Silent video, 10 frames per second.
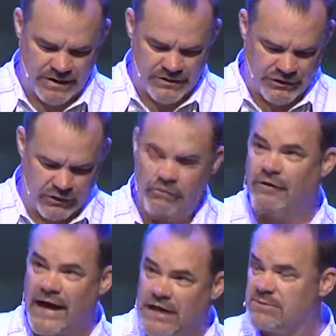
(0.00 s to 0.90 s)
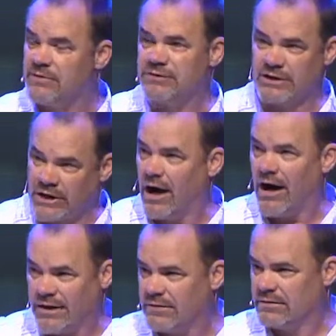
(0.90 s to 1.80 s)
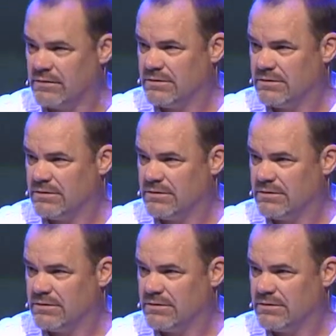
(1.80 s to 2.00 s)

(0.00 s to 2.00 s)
are so valuable to God